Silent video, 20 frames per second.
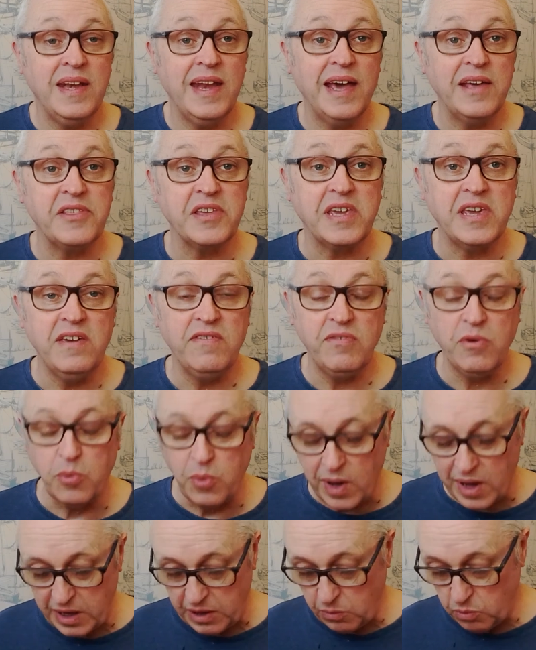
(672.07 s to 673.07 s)
Now the
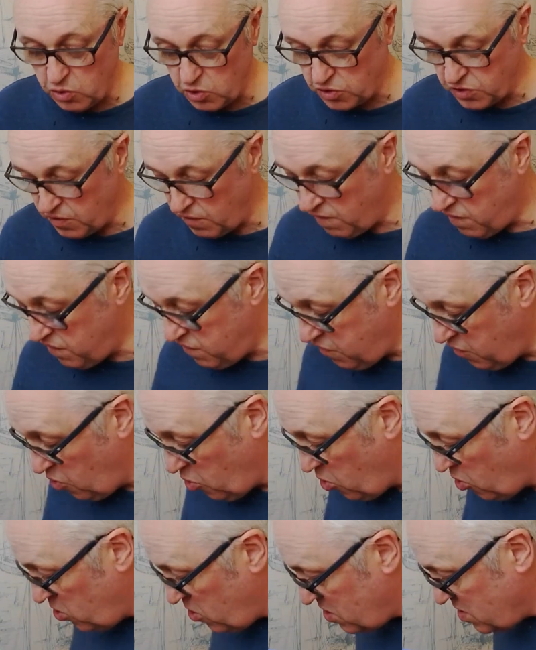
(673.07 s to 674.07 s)
giveaway was
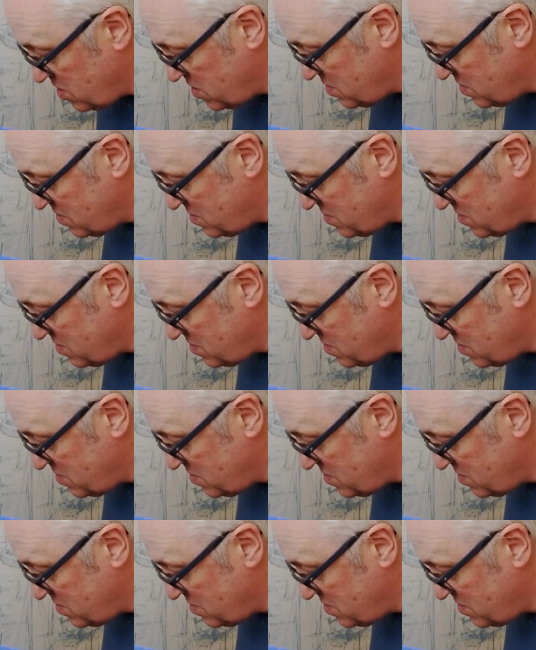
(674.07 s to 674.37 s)
for